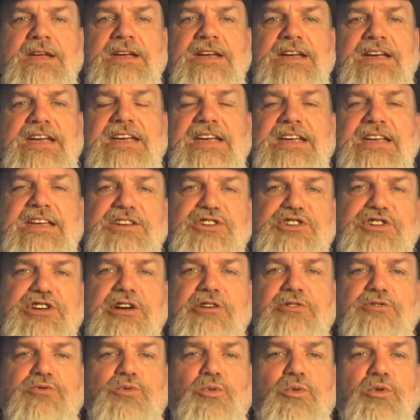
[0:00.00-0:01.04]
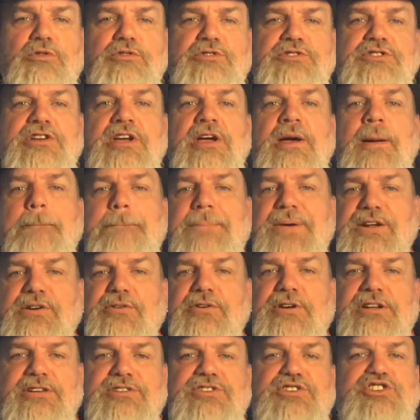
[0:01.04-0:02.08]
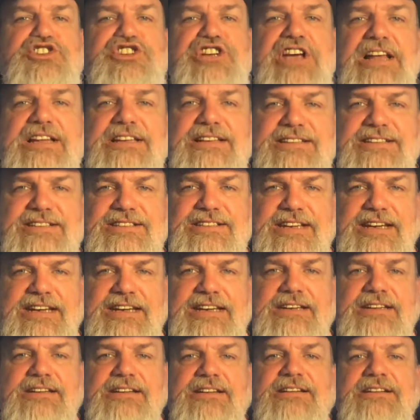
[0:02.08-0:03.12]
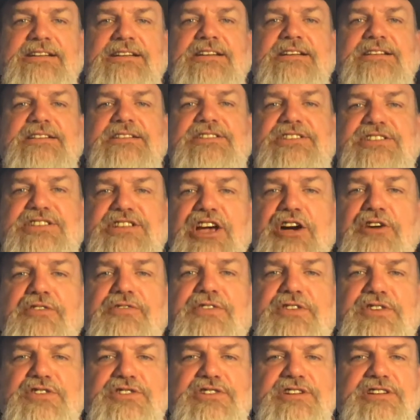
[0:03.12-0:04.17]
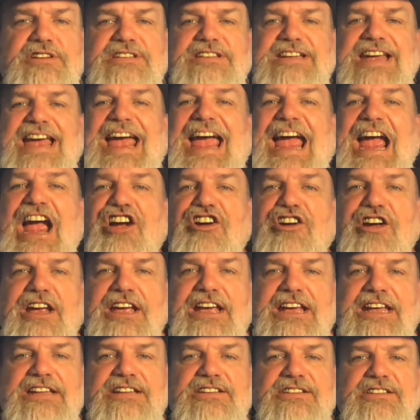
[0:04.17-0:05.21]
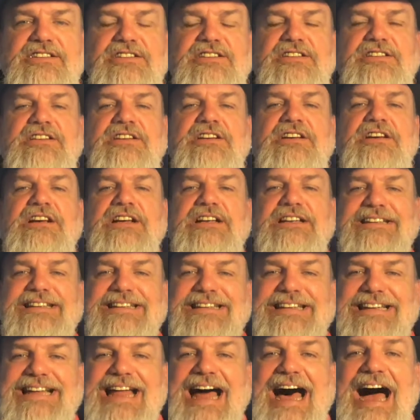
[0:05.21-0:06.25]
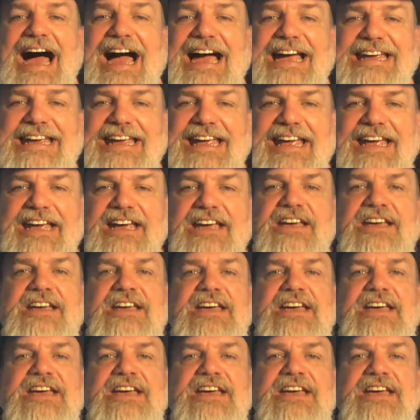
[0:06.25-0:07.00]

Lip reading: He shares words bitterness, jealousy, selfishness, arrogance, lying.